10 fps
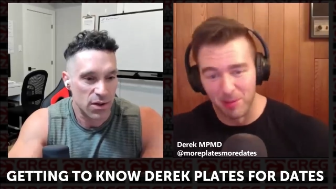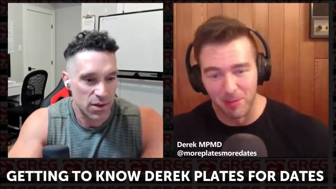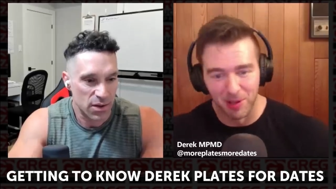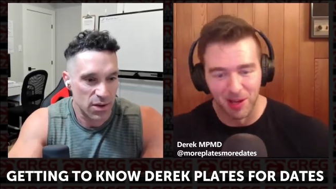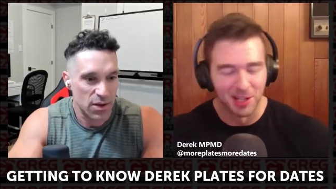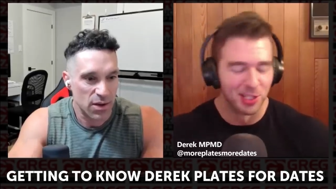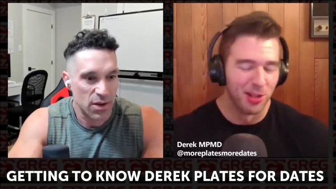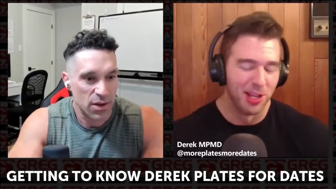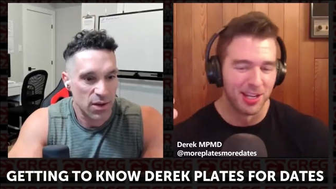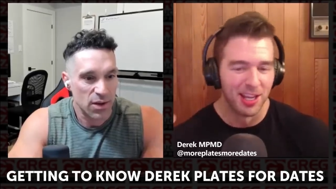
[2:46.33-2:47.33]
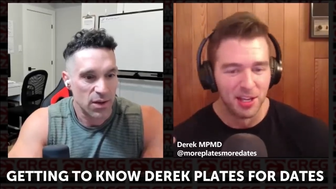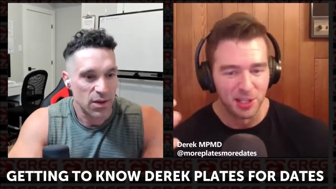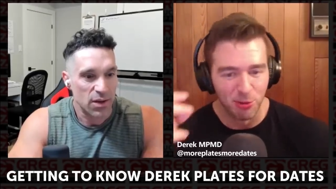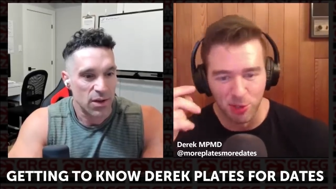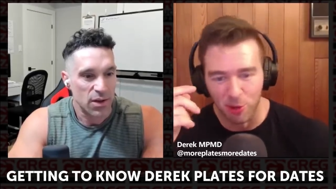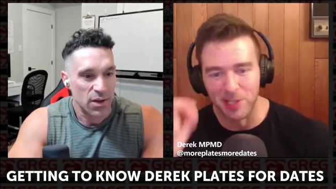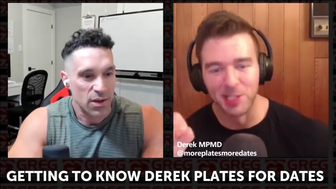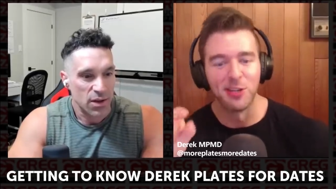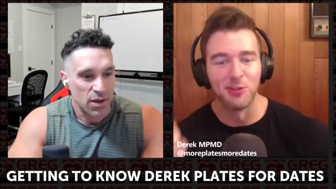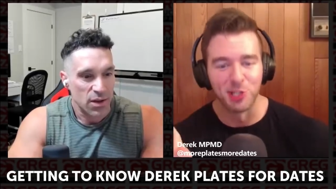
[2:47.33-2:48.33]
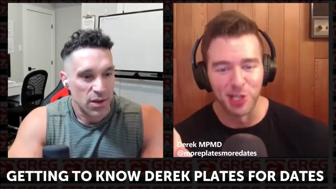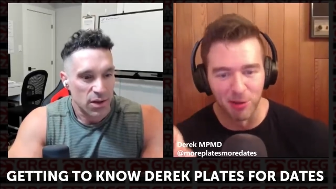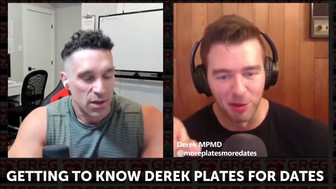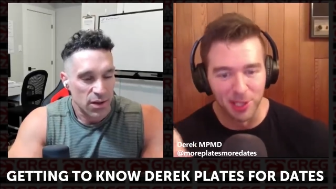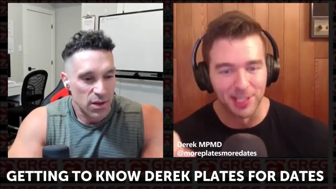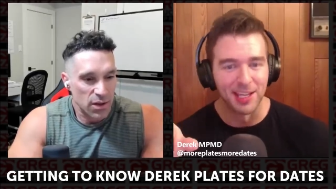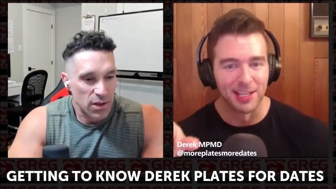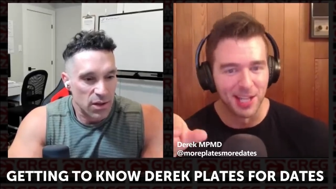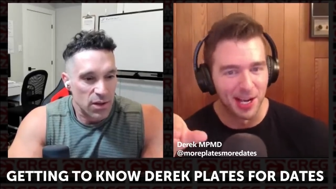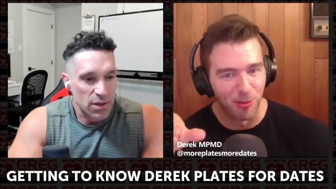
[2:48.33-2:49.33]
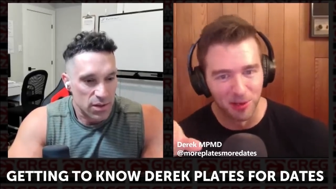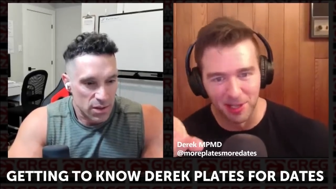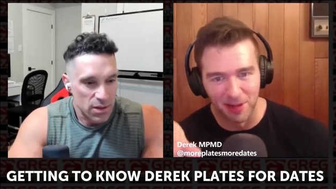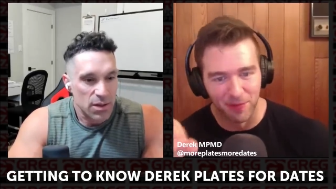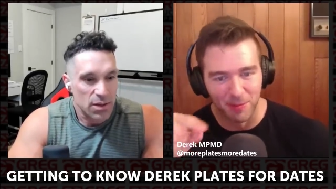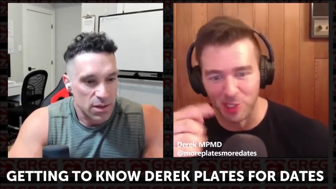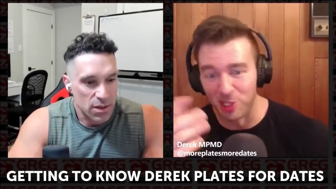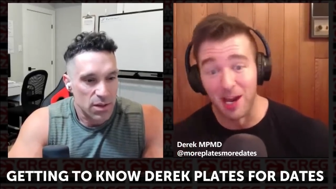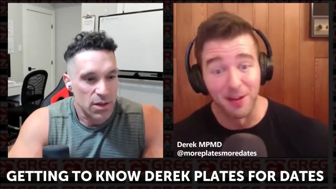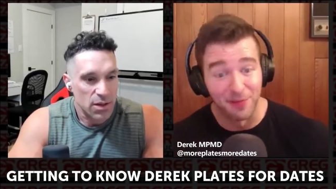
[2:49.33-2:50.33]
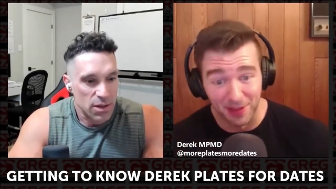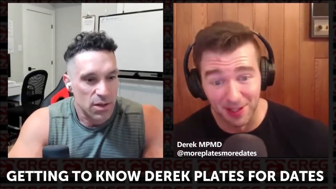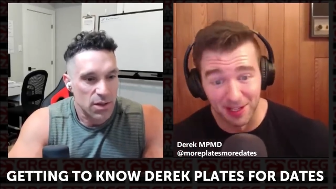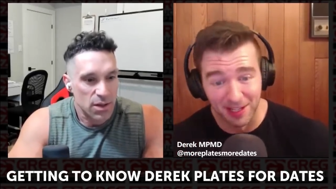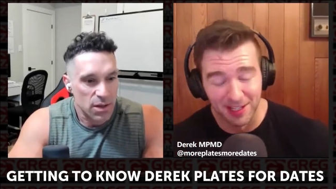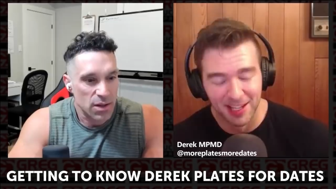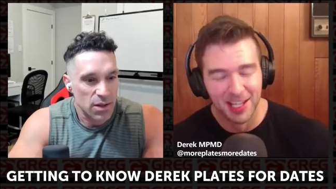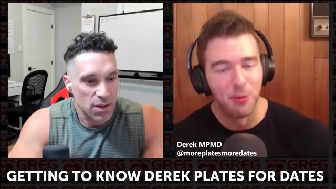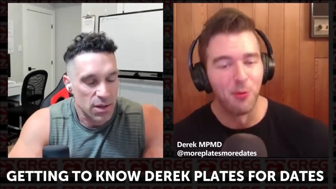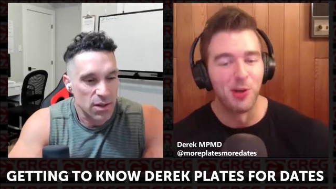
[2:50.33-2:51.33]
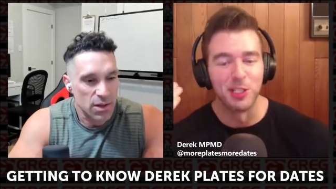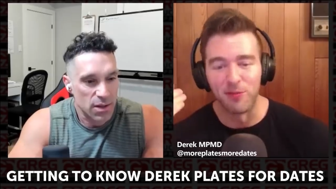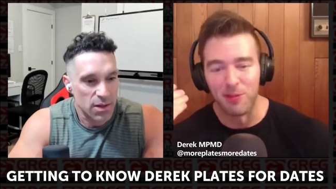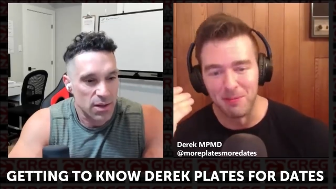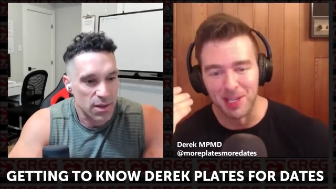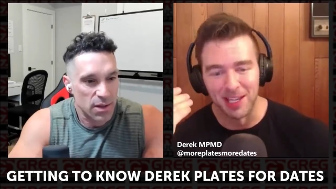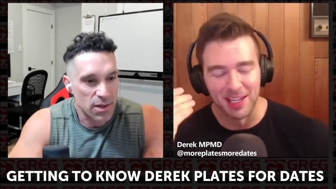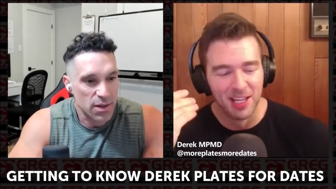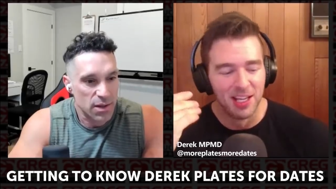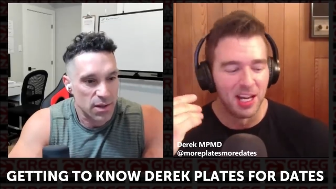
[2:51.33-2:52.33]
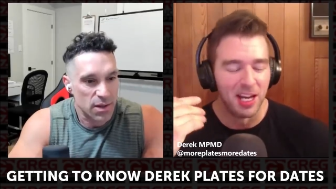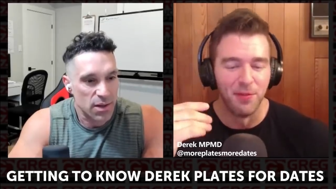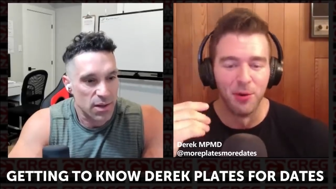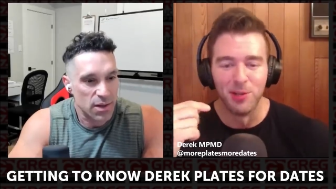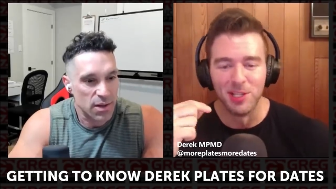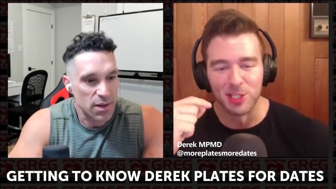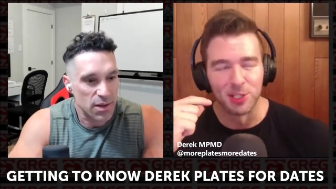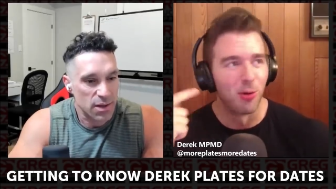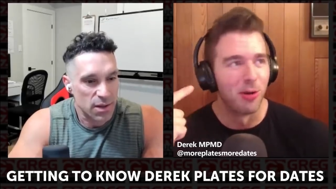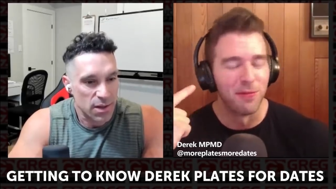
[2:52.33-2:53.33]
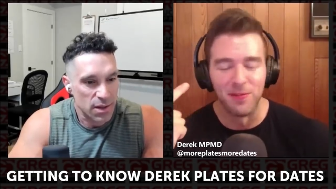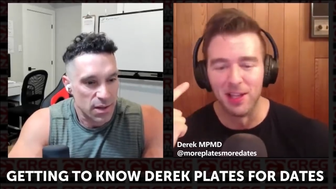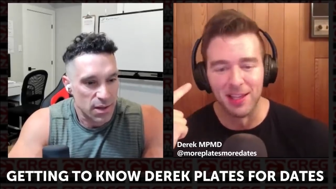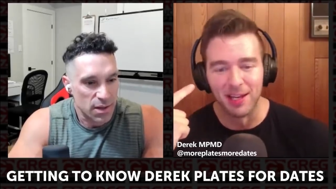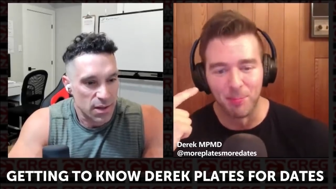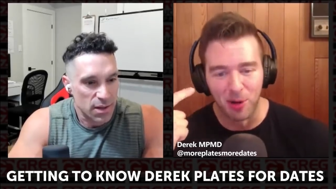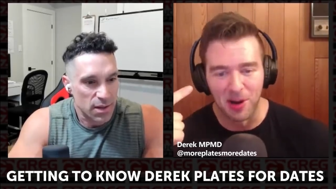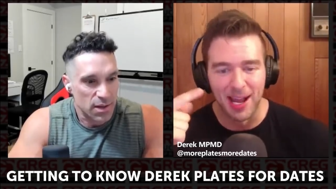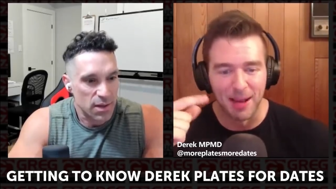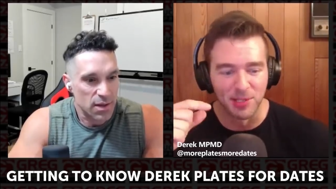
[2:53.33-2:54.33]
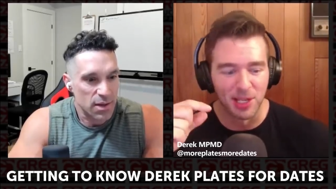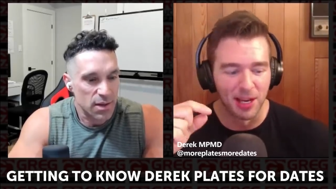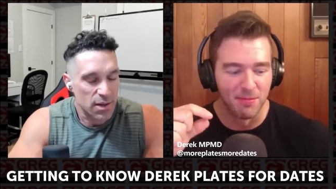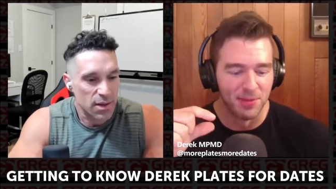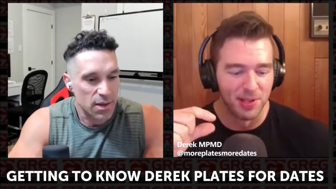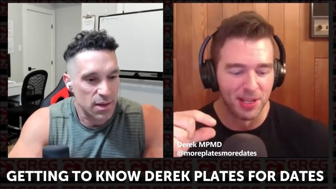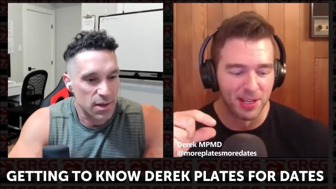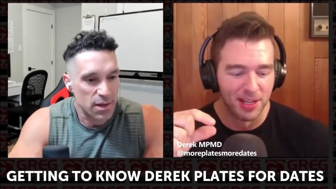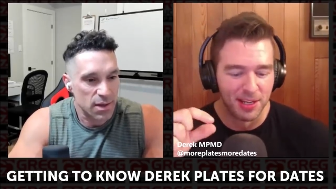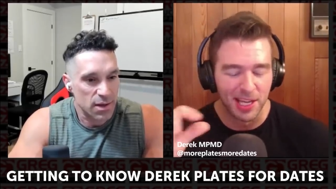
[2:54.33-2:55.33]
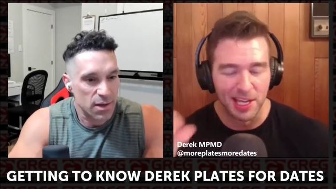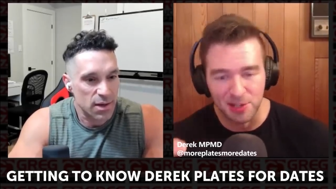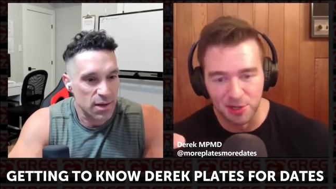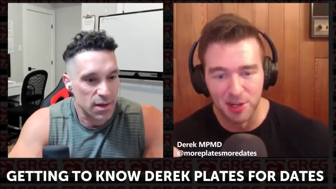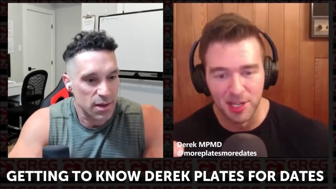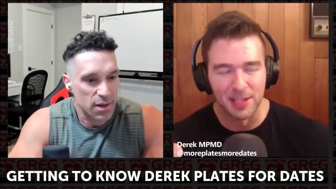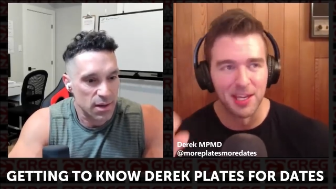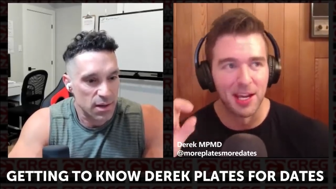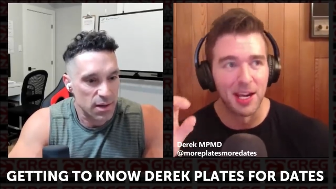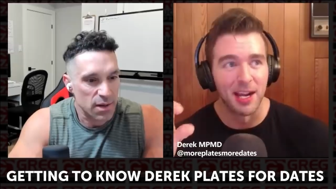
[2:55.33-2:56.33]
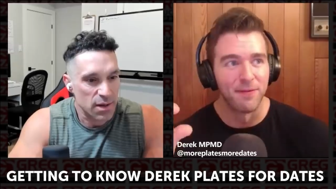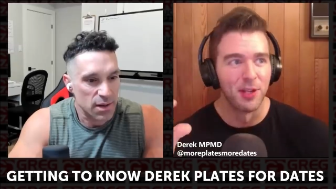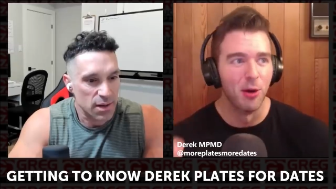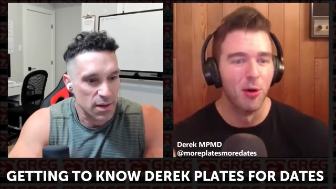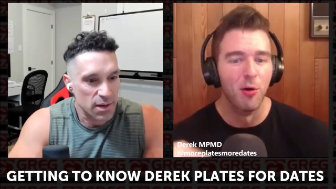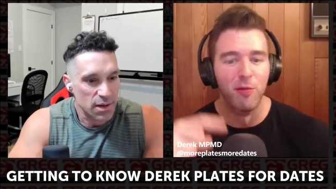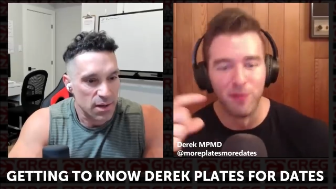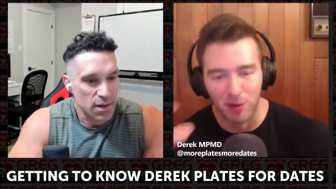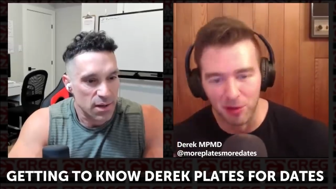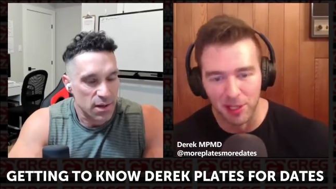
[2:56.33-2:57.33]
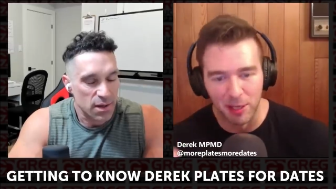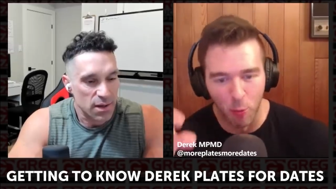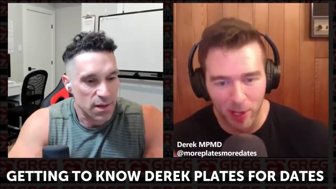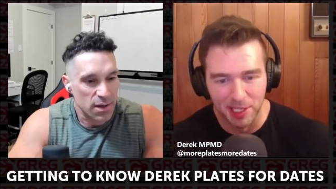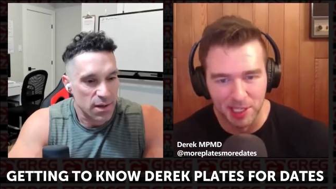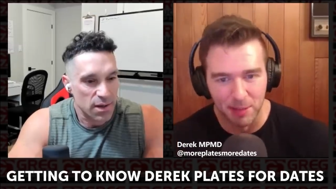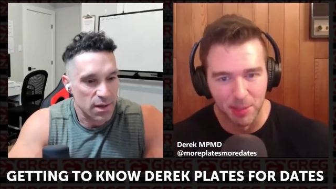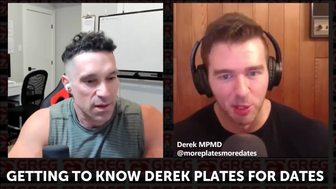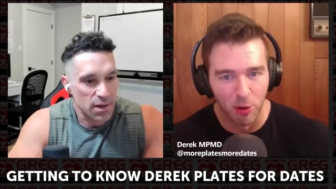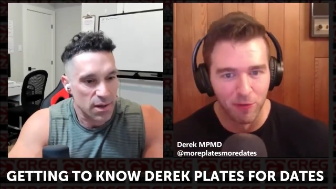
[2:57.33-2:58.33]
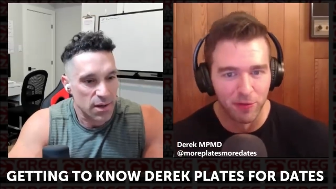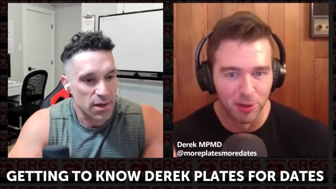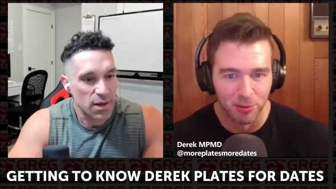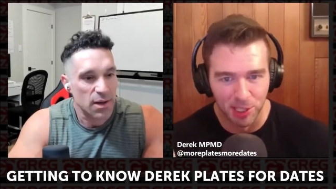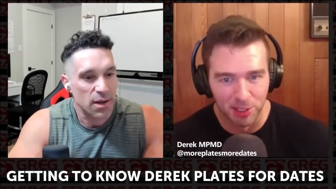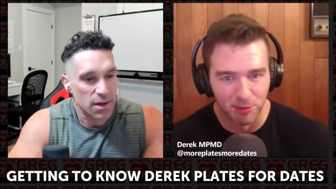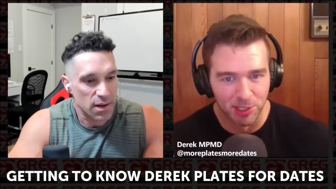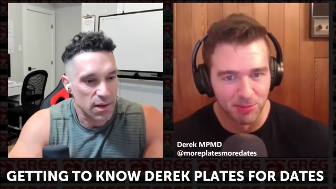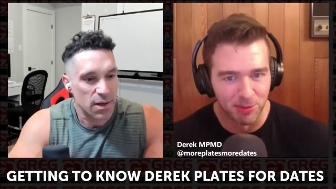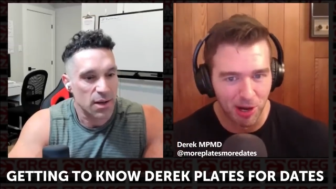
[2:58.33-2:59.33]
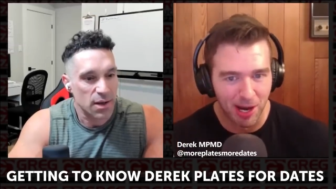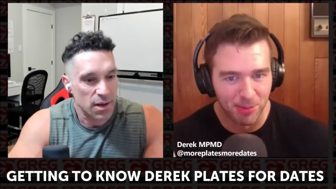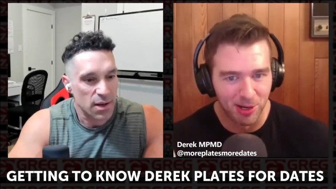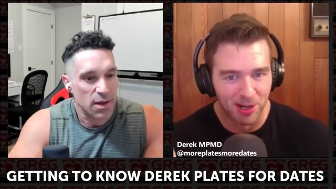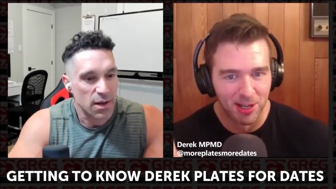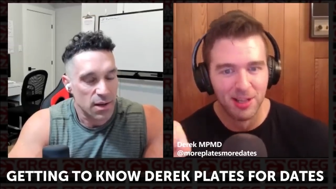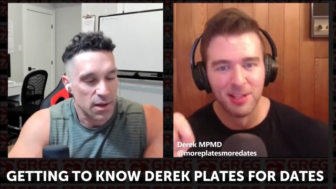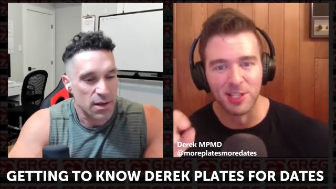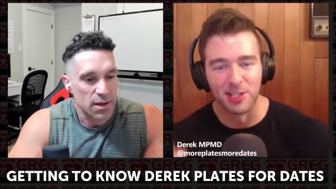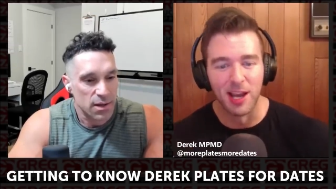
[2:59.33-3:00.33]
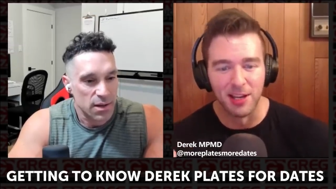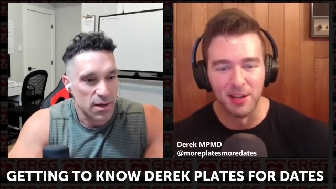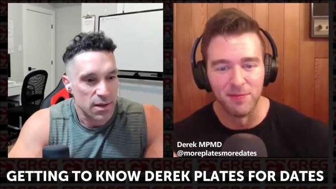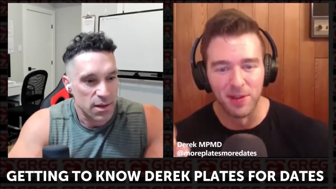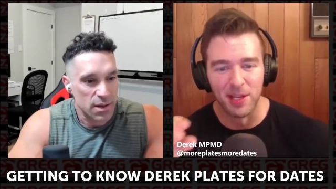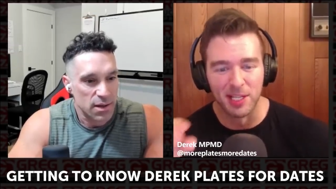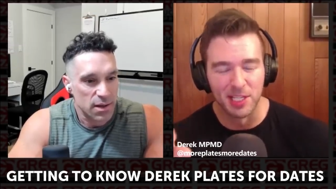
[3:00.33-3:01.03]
Speaker 1: blah so like you go into your channel thinking it's high quality information i feel like whereas for me i've always sort of felt like perhaps i've been hindered in that i have to overly win somebody over who's a new subscriber to kind of ex-